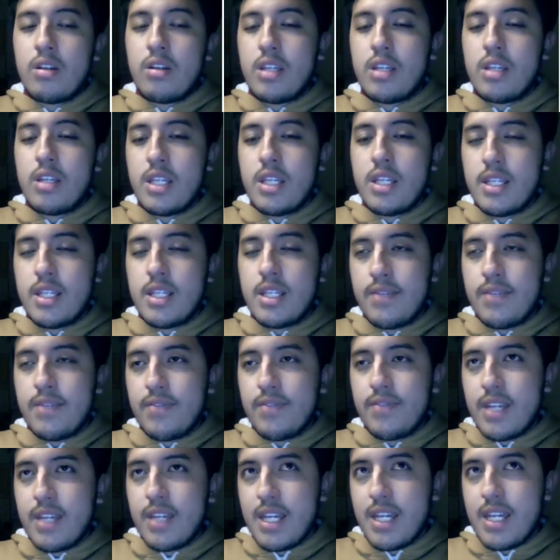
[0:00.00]

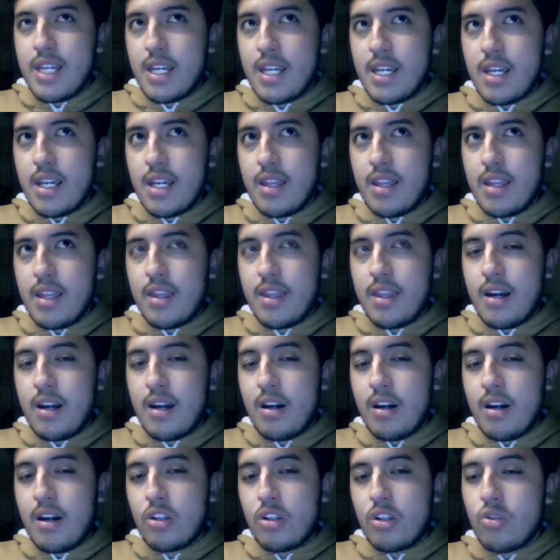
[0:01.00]
If there
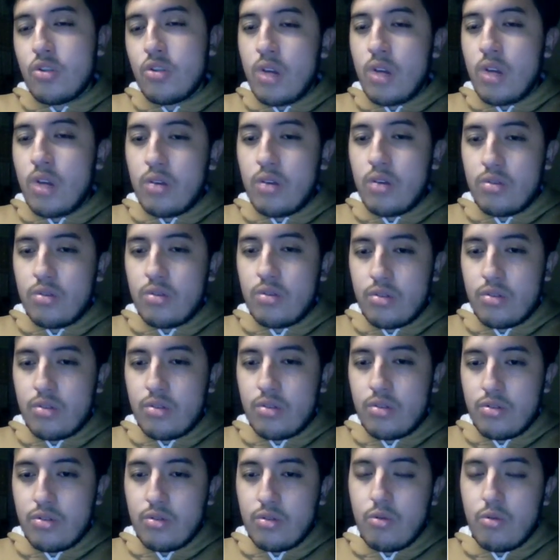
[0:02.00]
are two
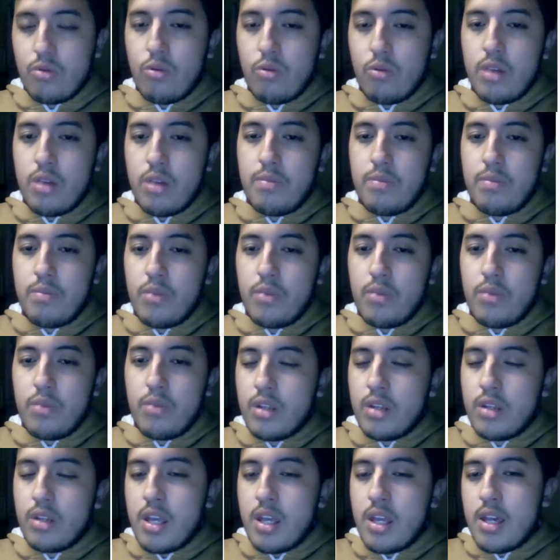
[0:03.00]
authors, we
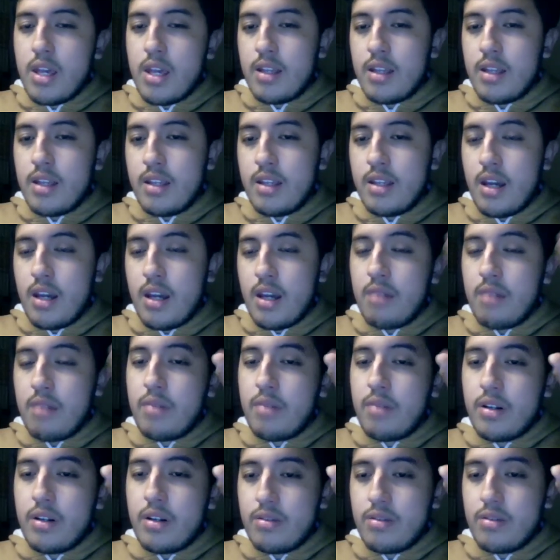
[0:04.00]
put the and
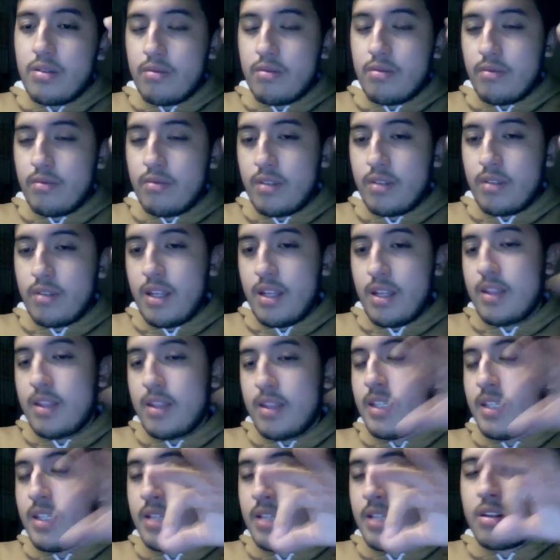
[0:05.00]
person and
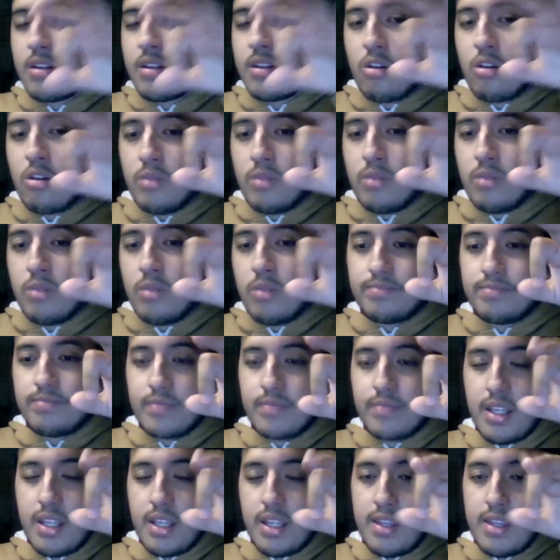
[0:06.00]
then the comma
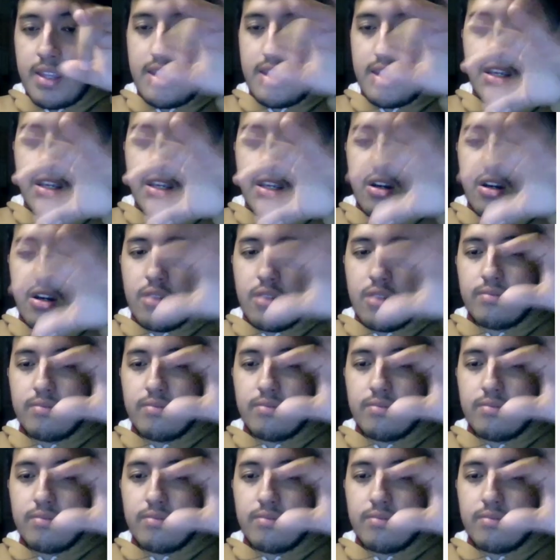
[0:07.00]
and the year.